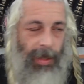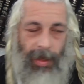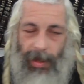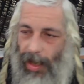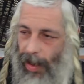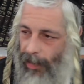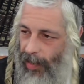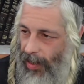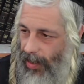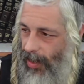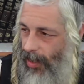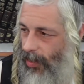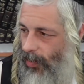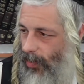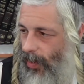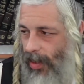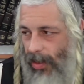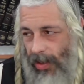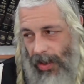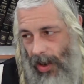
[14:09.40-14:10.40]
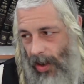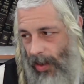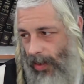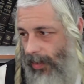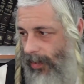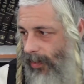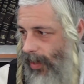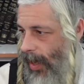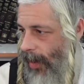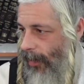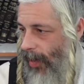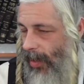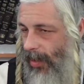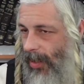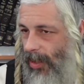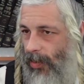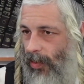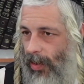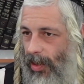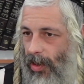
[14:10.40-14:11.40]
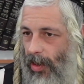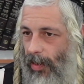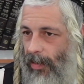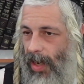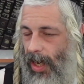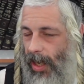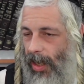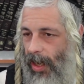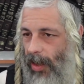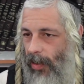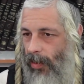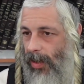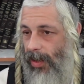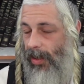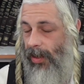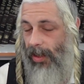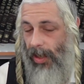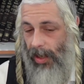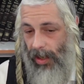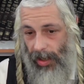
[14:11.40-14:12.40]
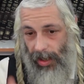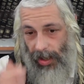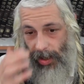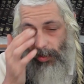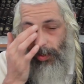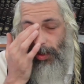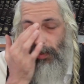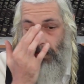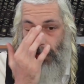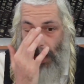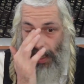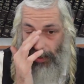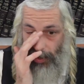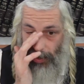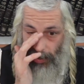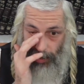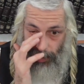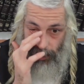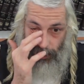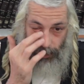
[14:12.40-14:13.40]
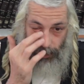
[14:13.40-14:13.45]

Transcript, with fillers: How about this one? No. How about this one? No. Meaning it was mental.